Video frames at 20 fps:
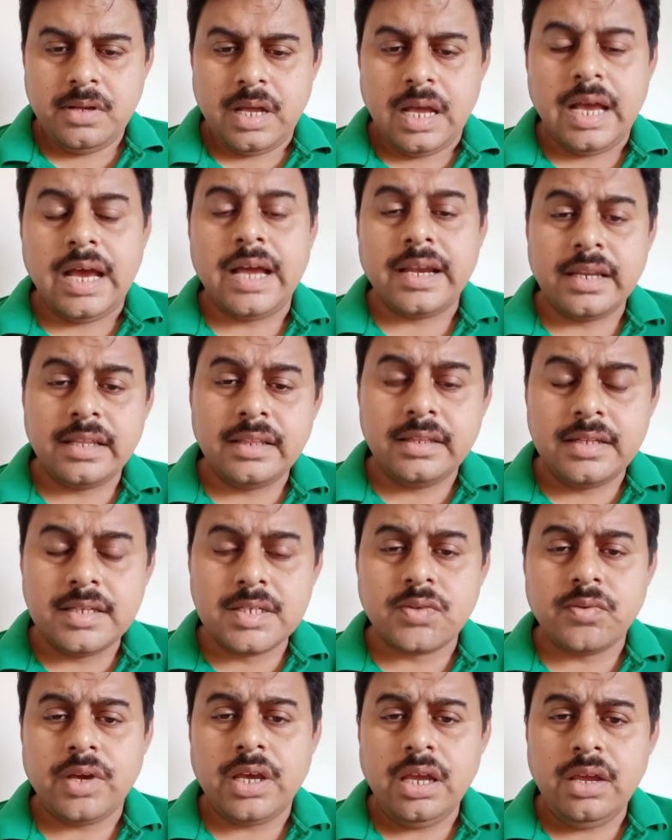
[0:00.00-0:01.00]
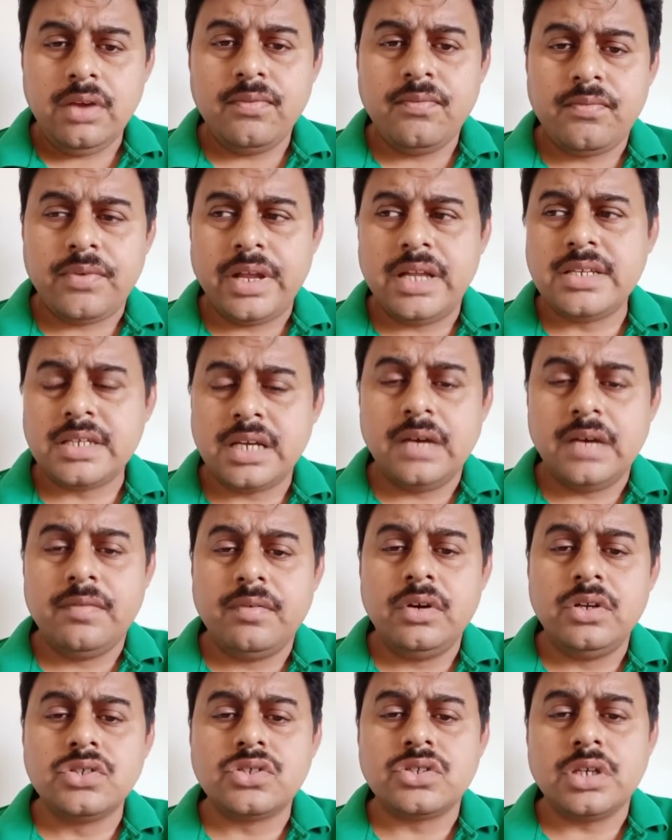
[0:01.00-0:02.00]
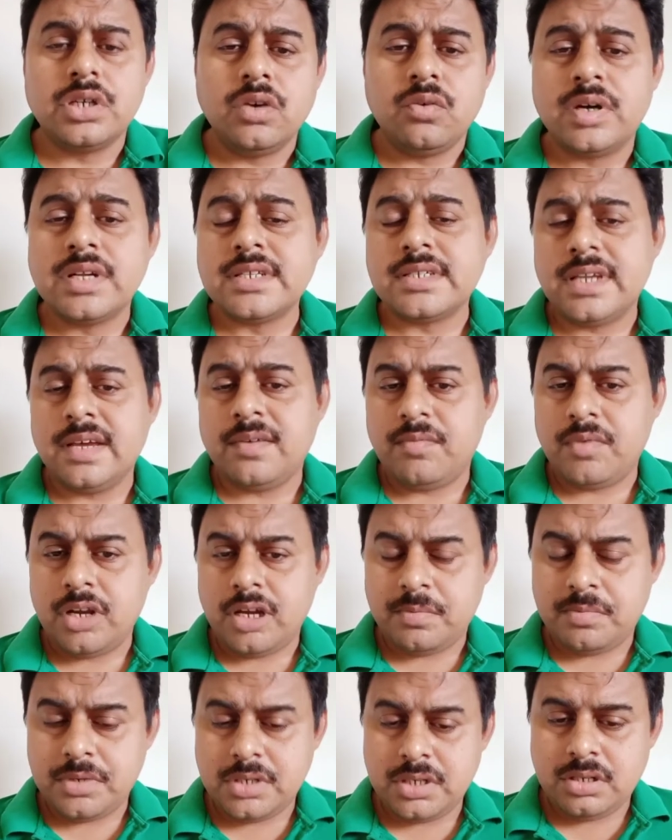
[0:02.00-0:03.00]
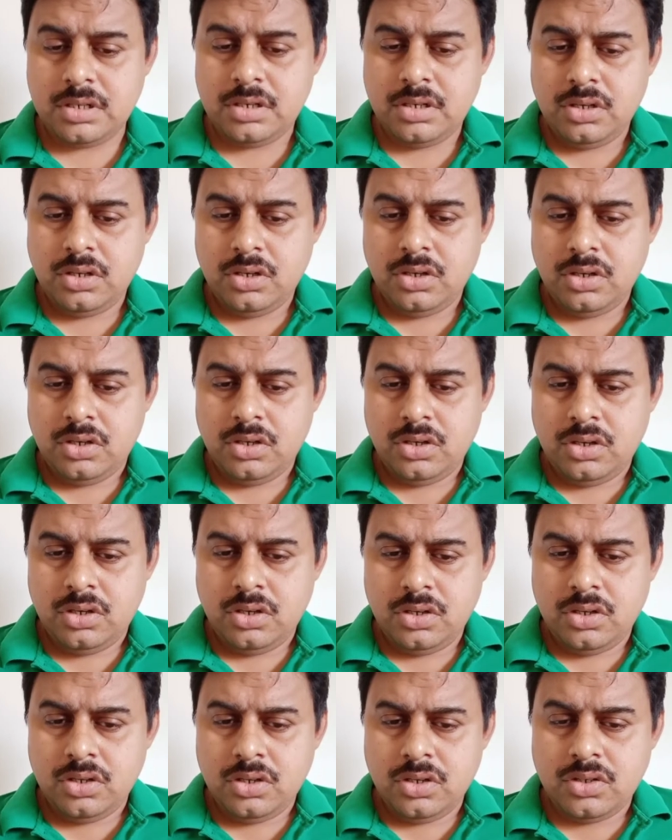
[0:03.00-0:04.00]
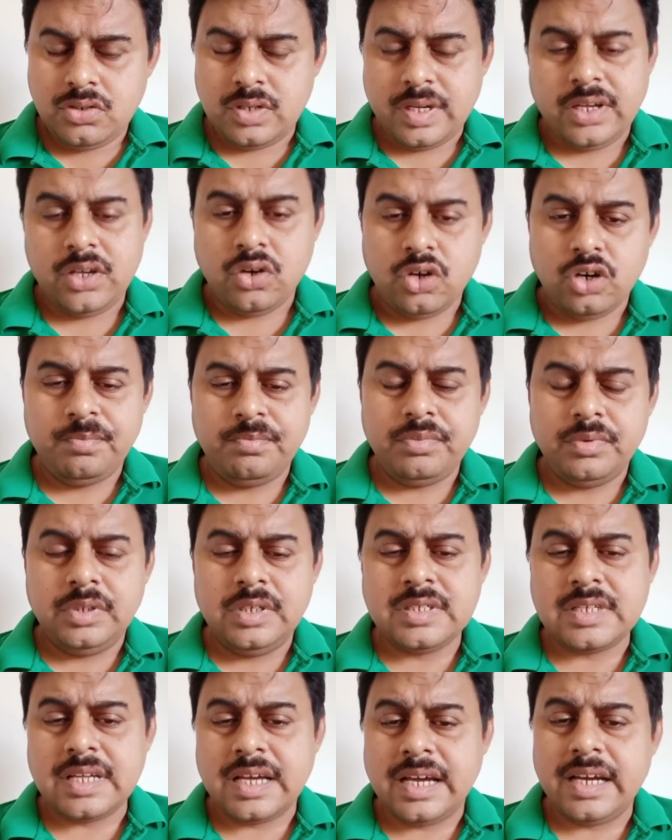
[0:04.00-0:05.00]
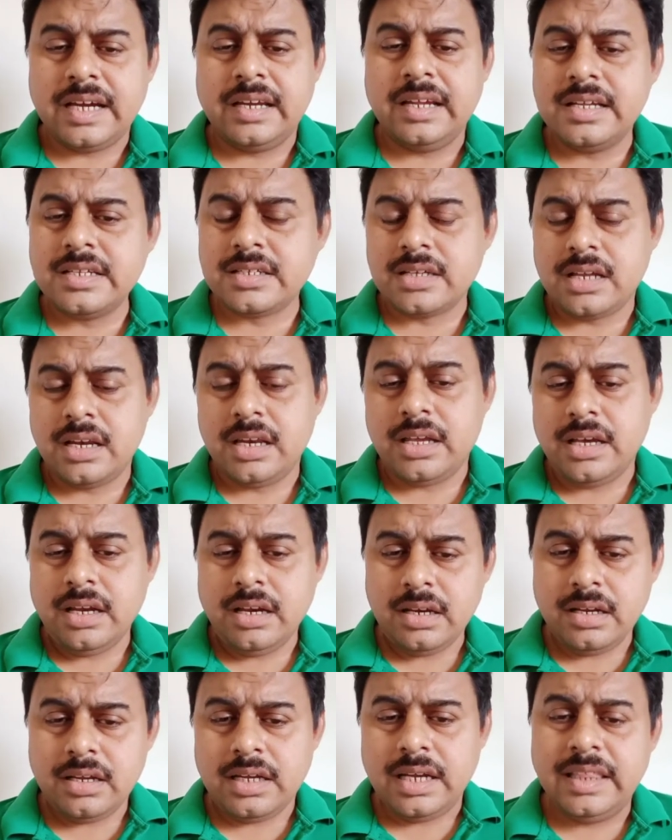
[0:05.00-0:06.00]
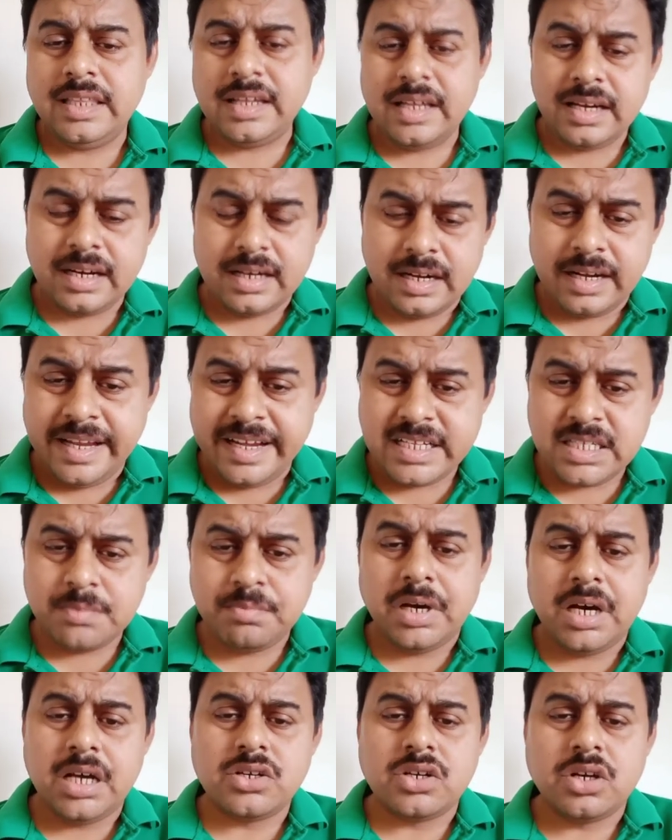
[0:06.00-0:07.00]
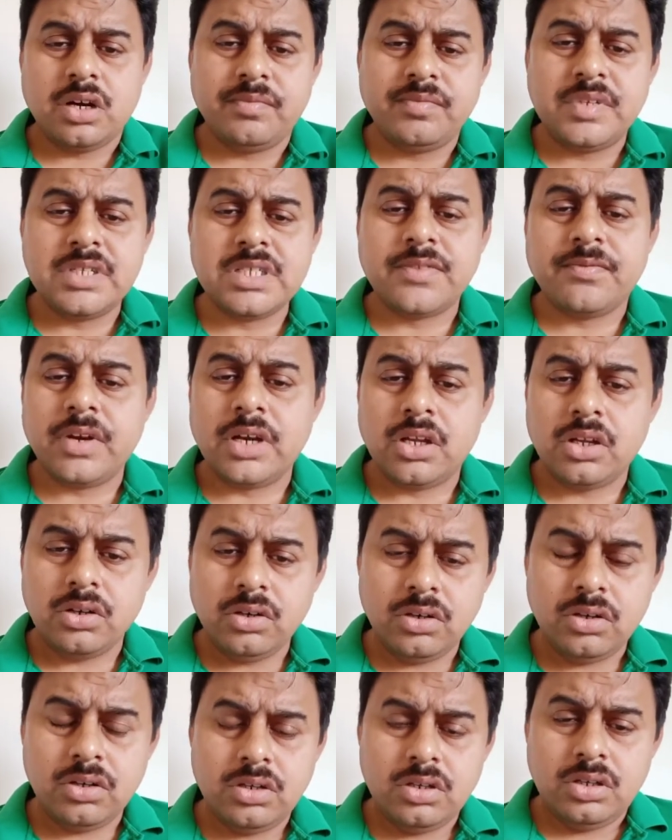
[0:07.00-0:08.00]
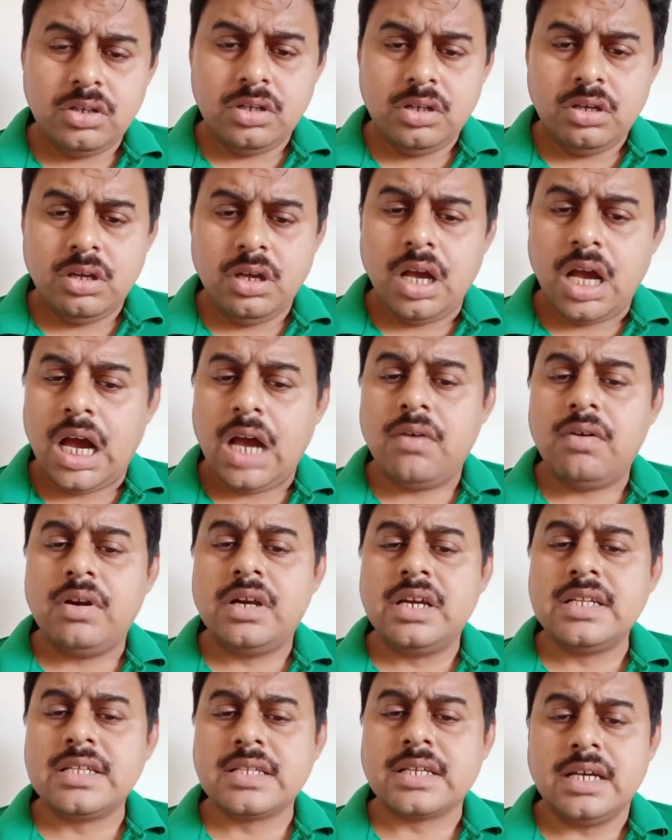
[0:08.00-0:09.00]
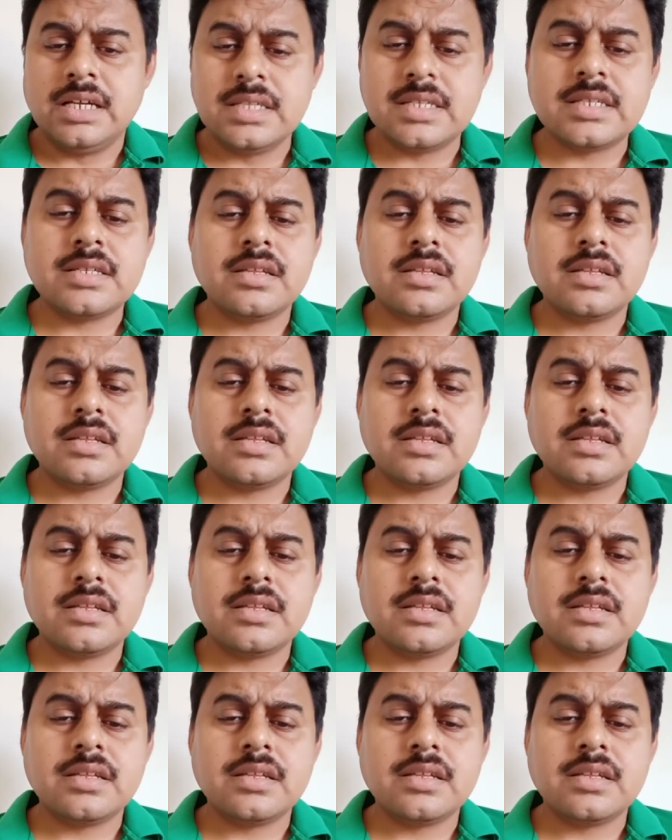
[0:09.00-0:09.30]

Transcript: And in this way, French Revolution was developed. So I hope this idea is clear. In the next part of this video, I will discuss